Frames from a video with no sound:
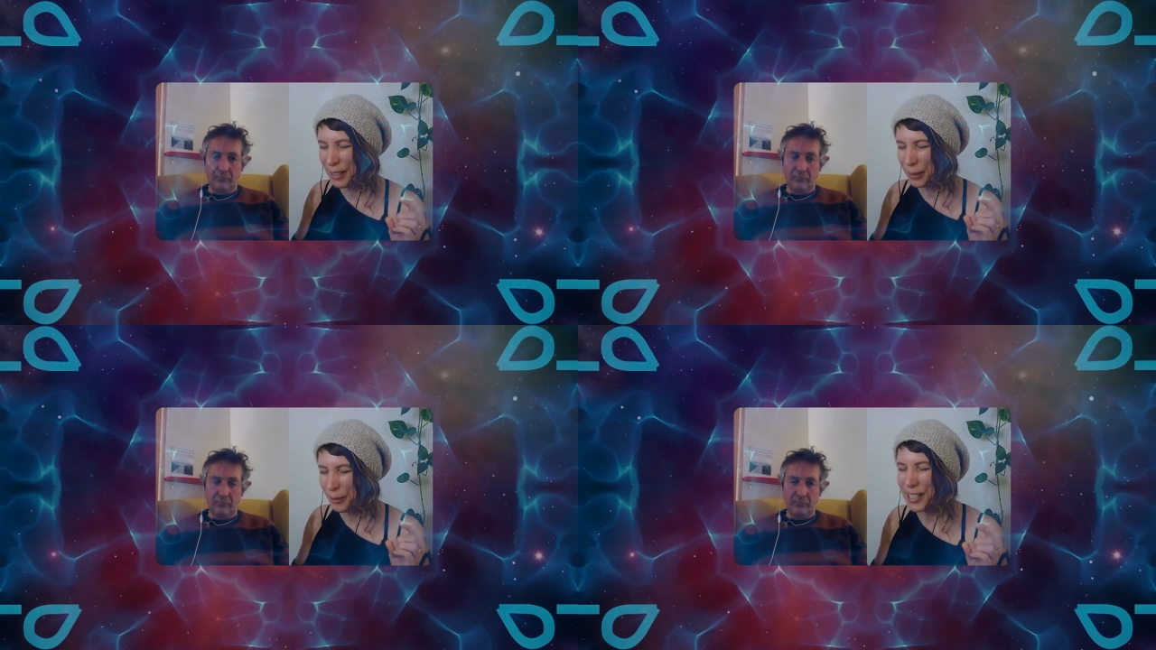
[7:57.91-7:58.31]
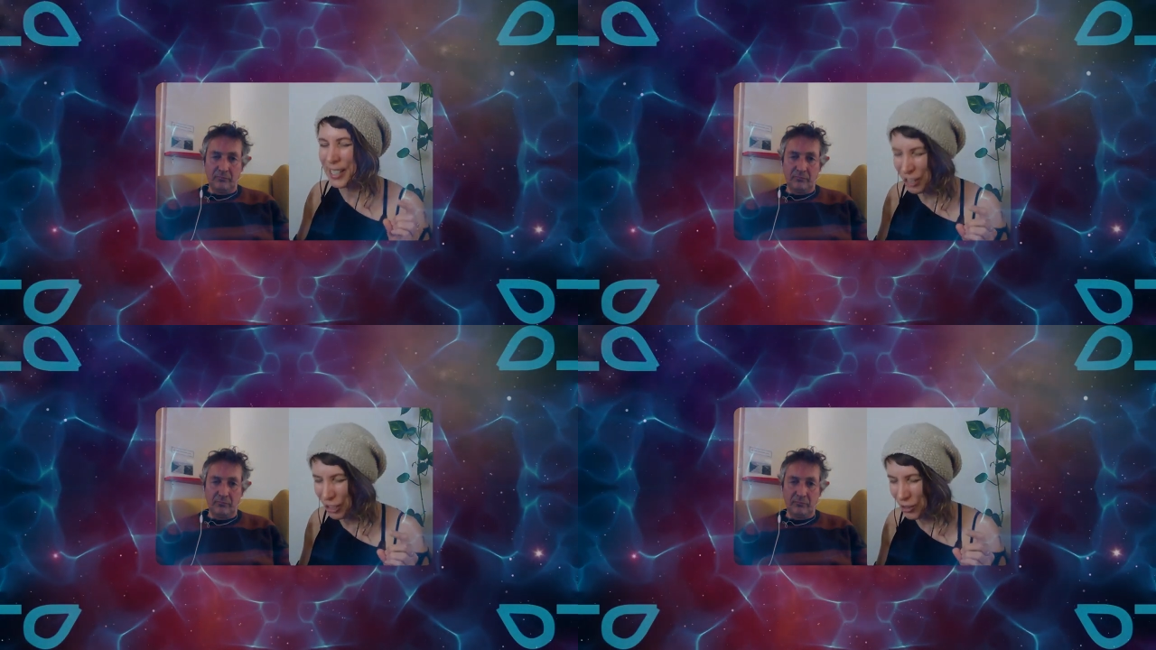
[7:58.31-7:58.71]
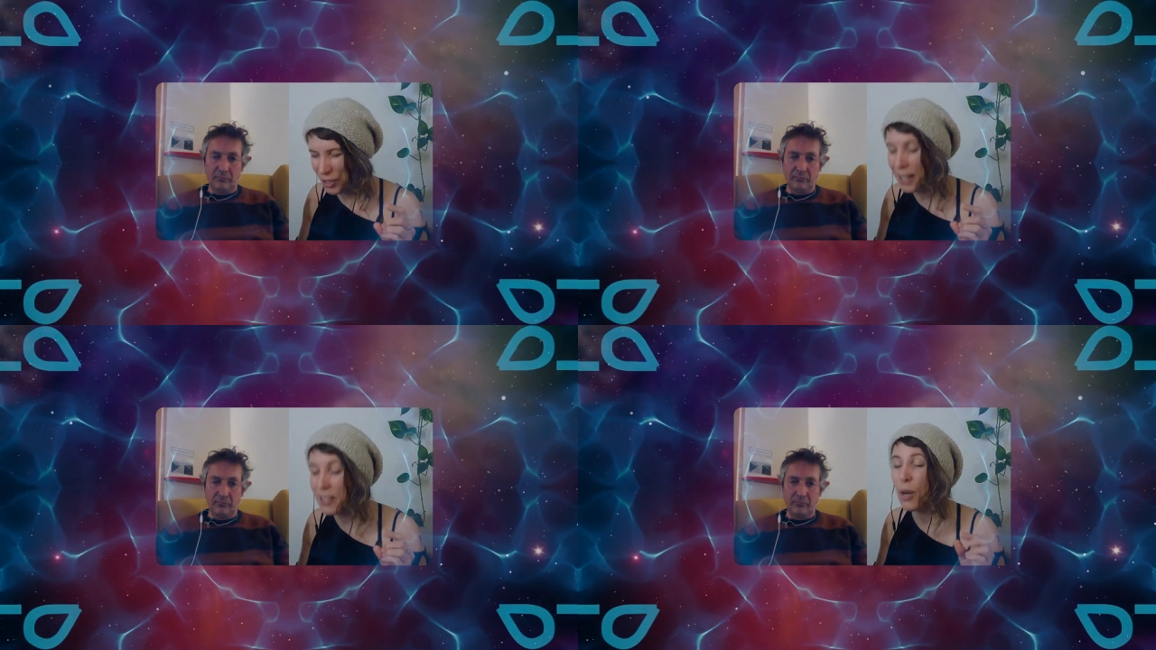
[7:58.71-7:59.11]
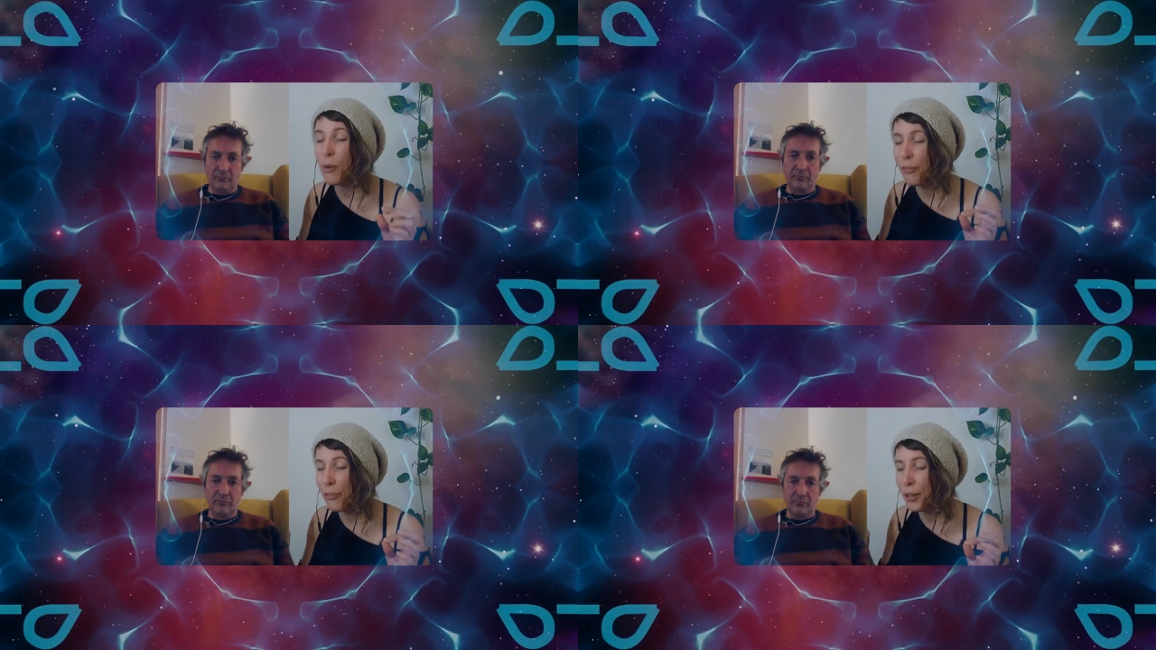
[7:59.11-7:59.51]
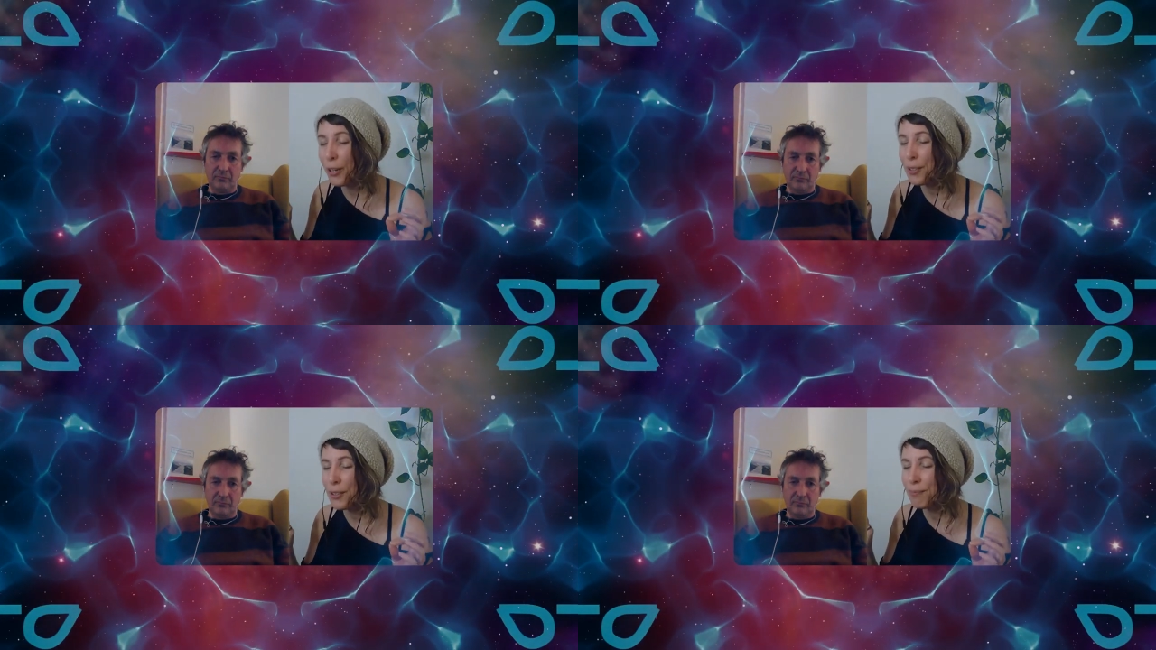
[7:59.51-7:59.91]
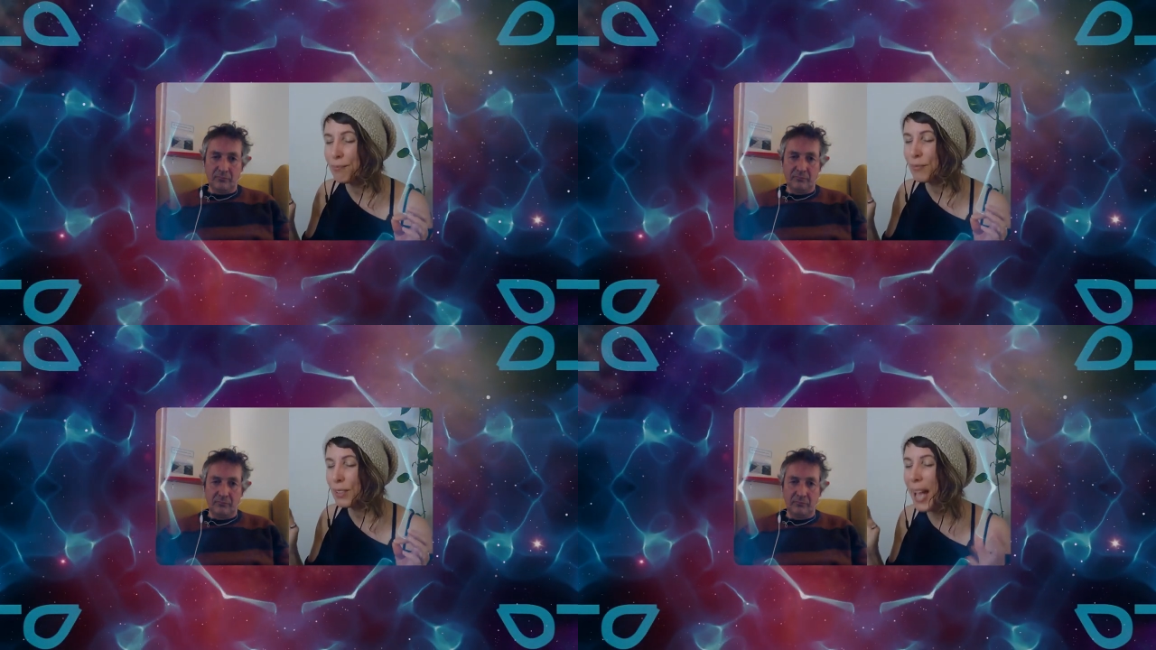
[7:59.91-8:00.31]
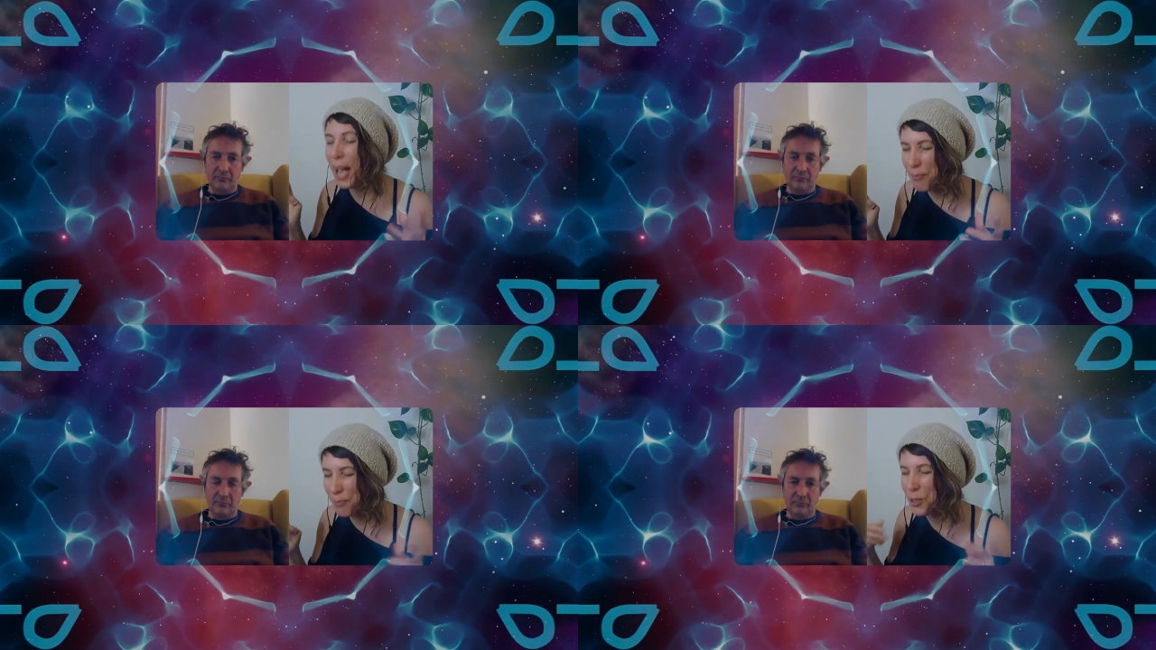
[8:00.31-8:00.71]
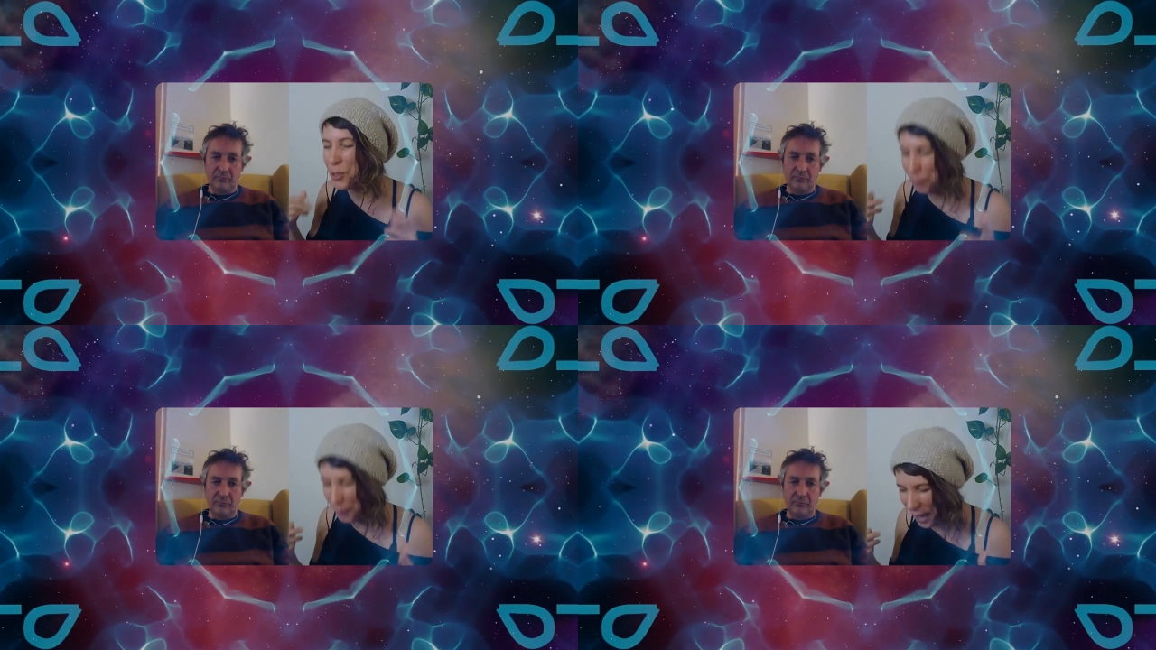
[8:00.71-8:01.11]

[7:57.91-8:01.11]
Speaker 1: resistance and a fun game to play.